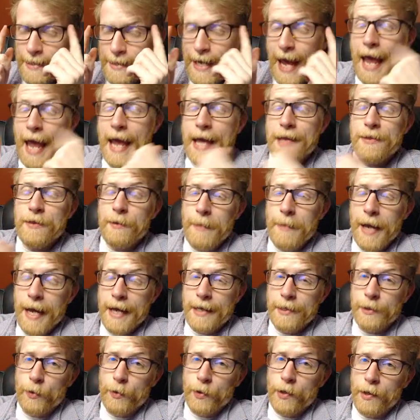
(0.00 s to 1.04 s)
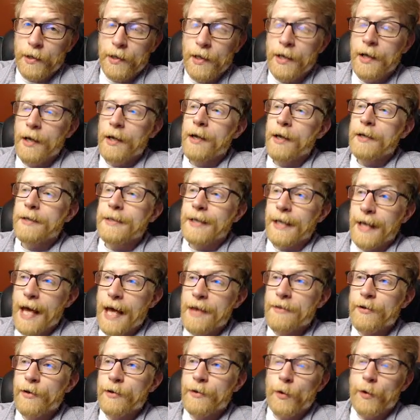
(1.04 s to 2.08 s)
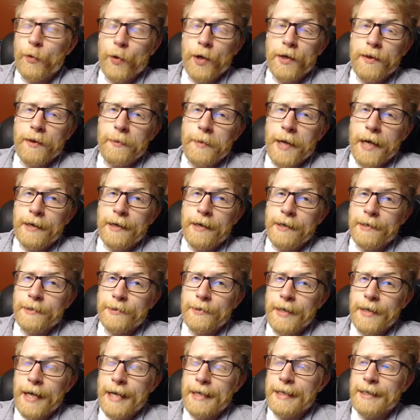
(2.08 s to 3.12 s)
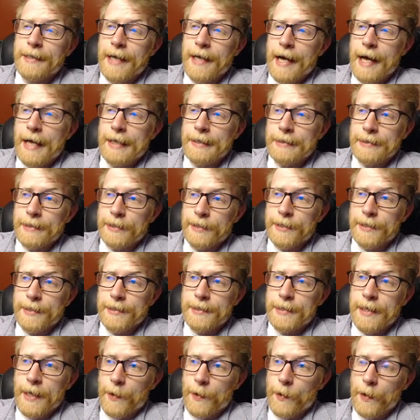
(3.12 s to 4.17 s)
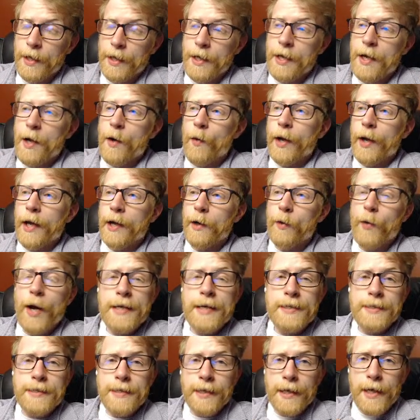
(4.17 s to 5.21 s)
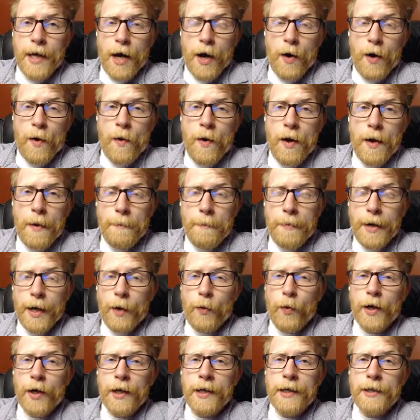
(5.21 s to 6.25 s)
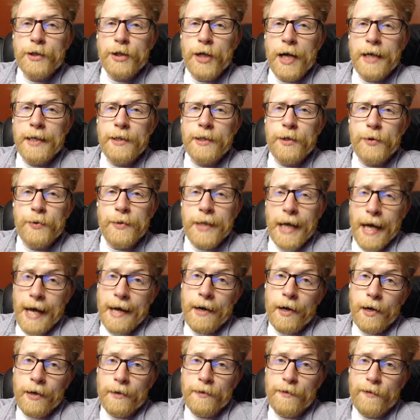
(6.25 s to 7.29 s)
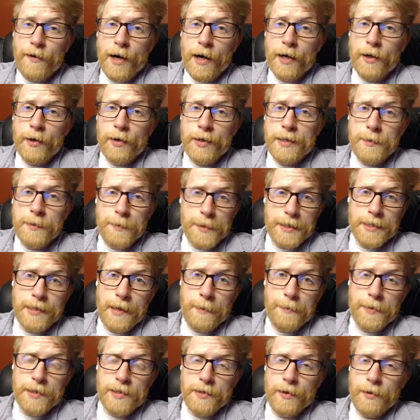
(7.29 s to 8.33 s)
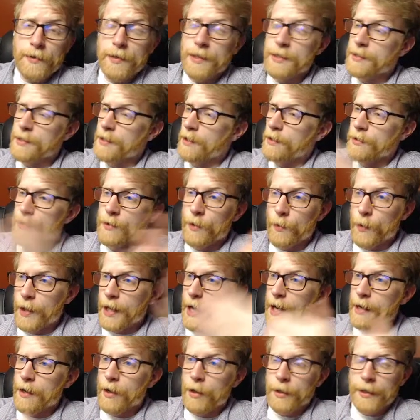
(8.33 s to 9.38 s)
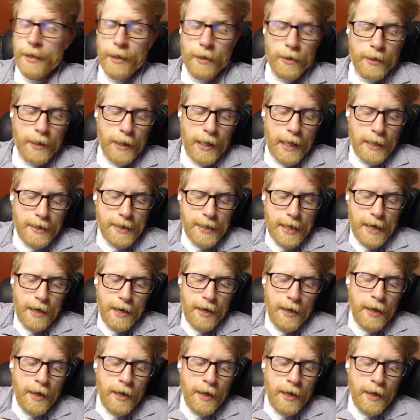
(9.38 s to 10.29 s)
and the manual. Together, they're worth about $180. So we got a ways to go, but we're going to try to do Die Hard for our Christmas episode this year. So we got all year to get there.